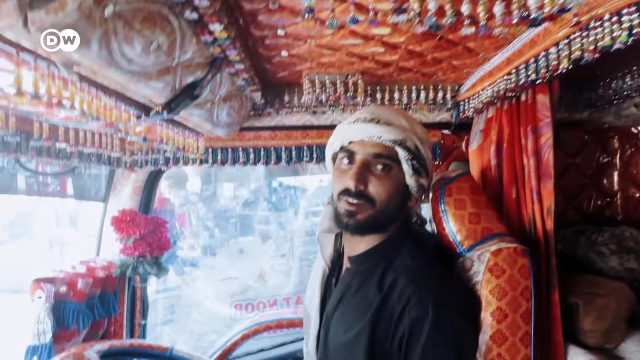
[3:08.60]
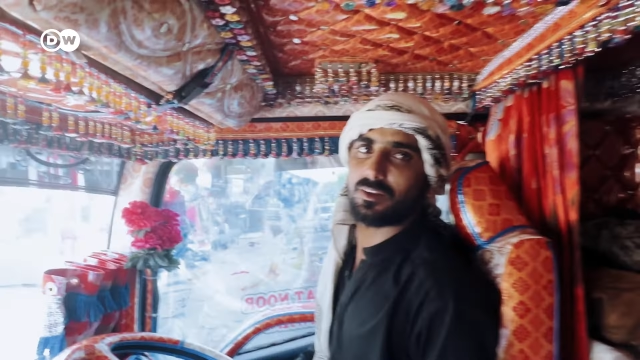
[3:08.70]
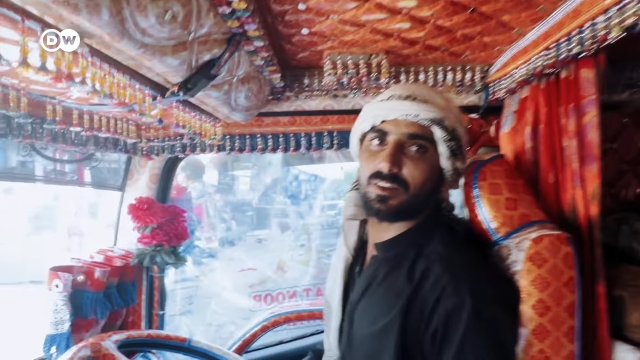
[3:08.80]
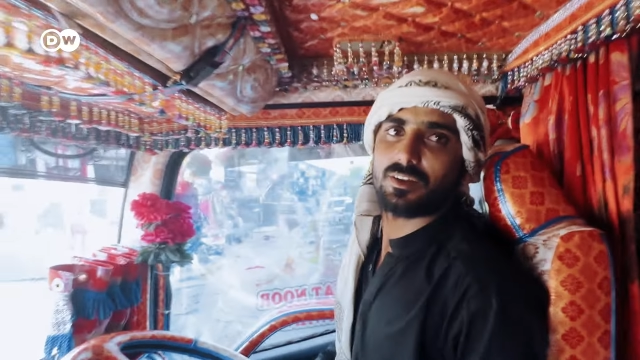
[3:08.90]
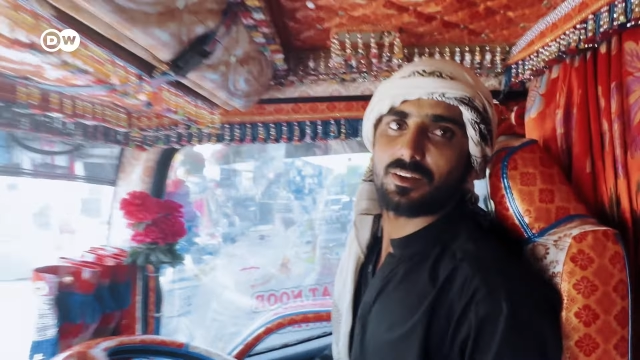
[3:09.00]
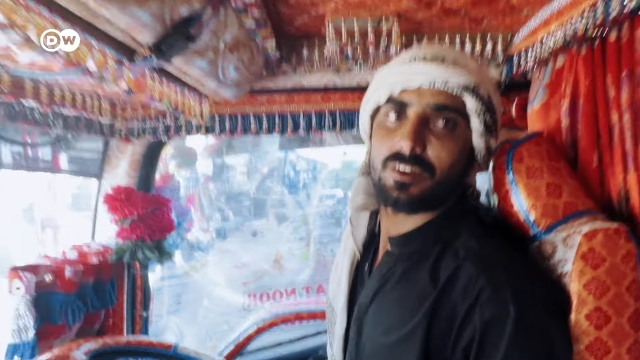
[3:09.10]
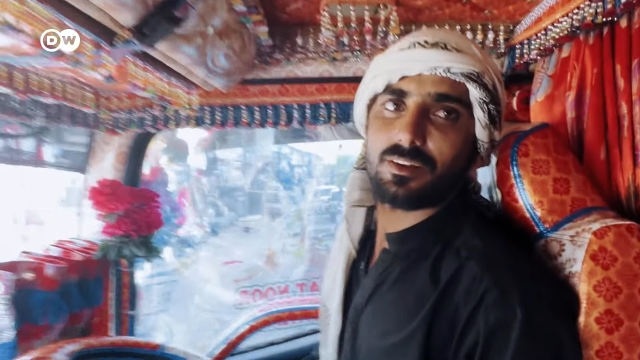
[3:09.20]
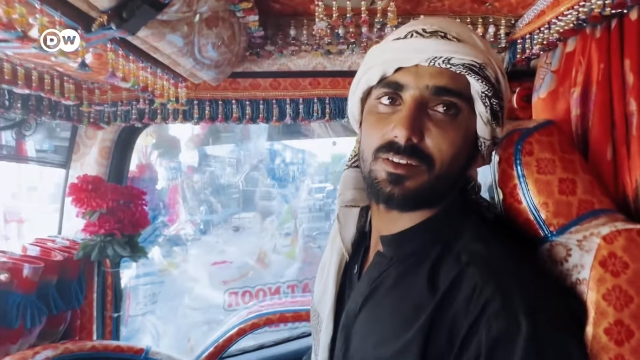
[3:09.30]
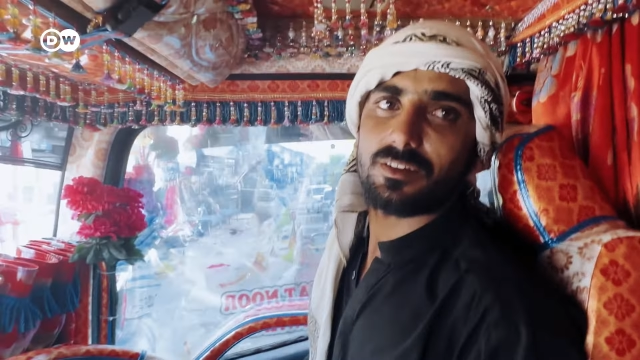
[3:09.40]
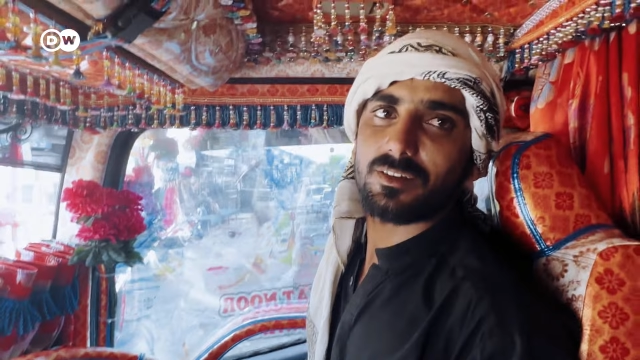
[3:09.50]
vehicle is
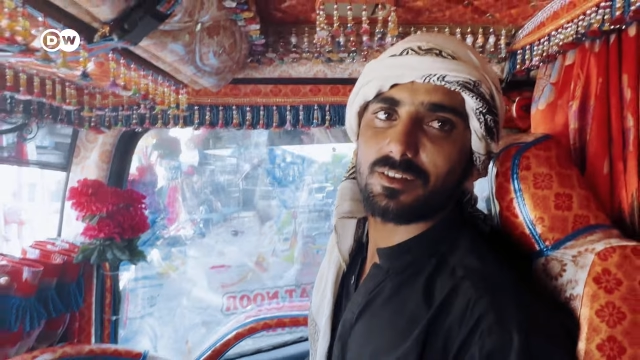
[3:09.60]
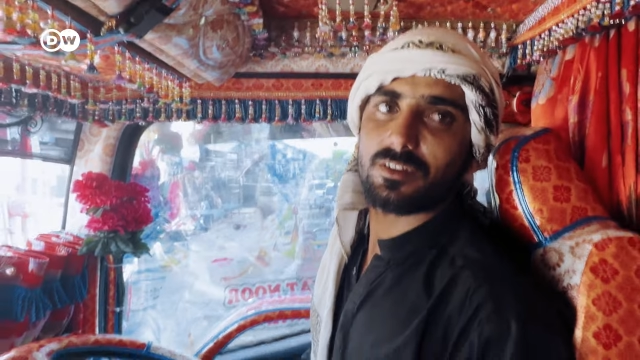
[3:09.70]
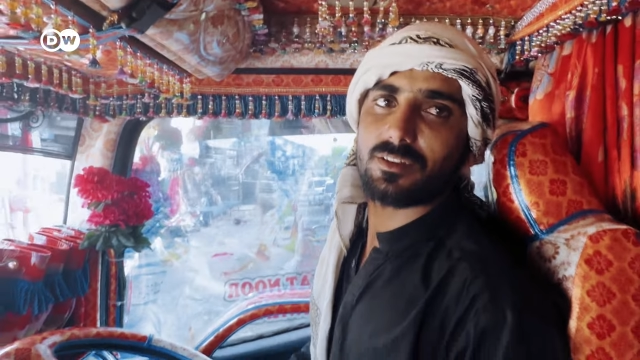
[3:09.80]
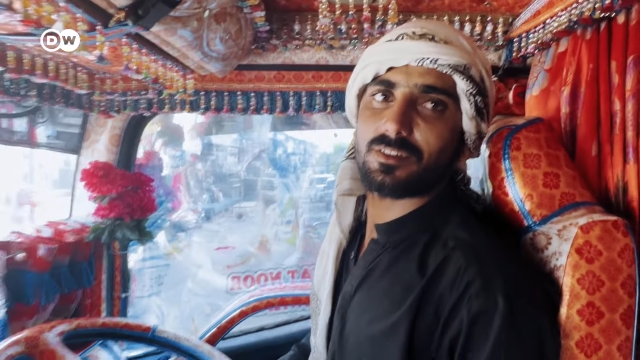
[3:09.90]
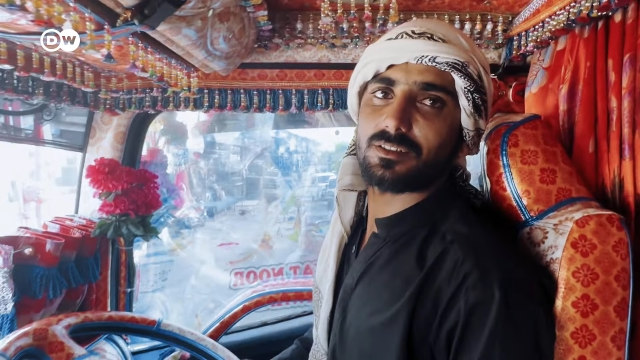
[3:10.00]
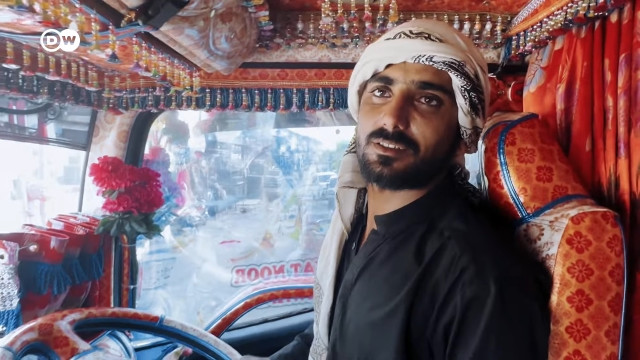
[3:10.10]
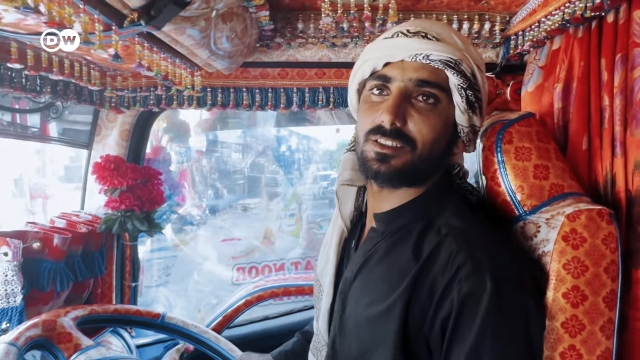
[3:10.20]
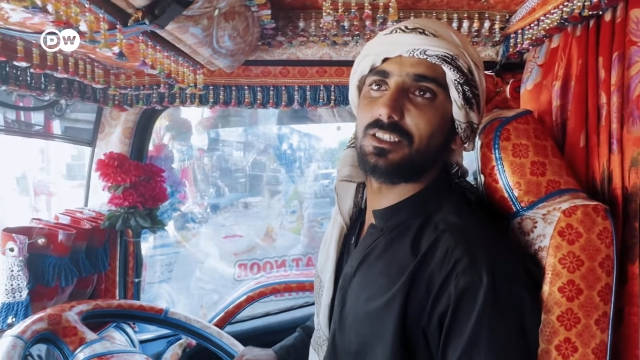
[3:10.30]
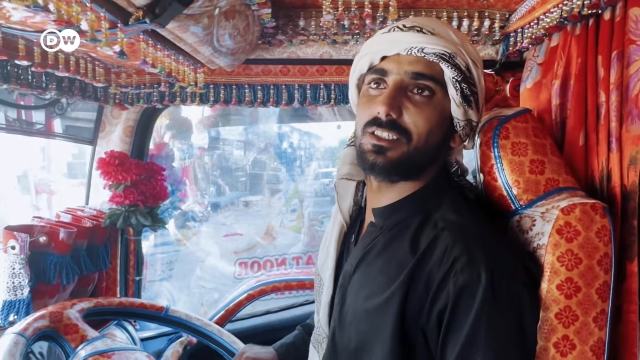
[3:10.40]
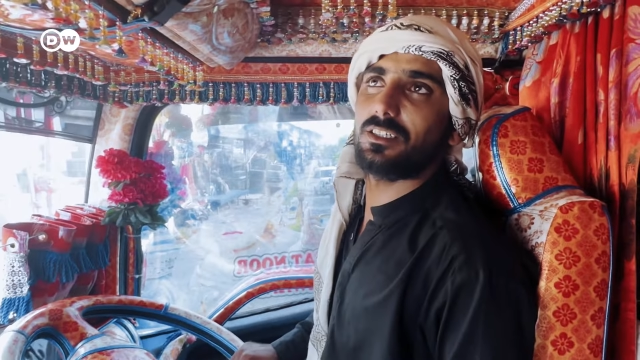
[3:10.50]
much more than a
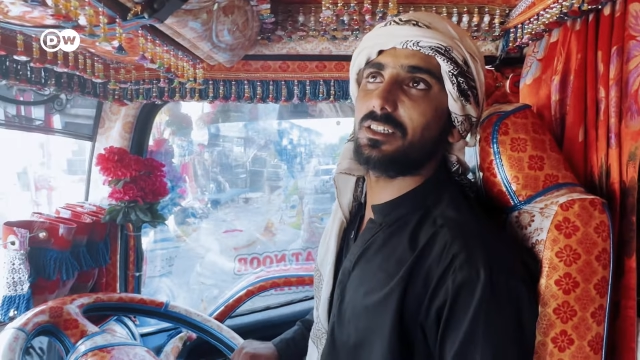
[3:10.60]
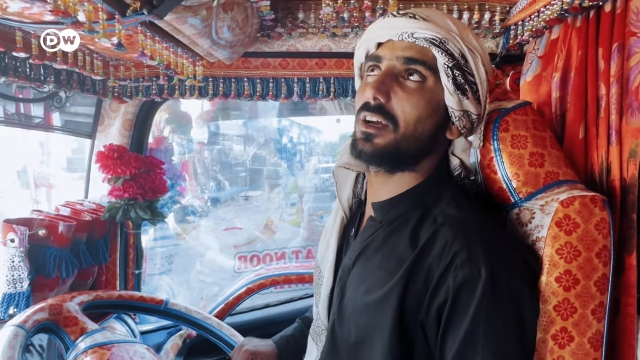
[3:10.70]
mode of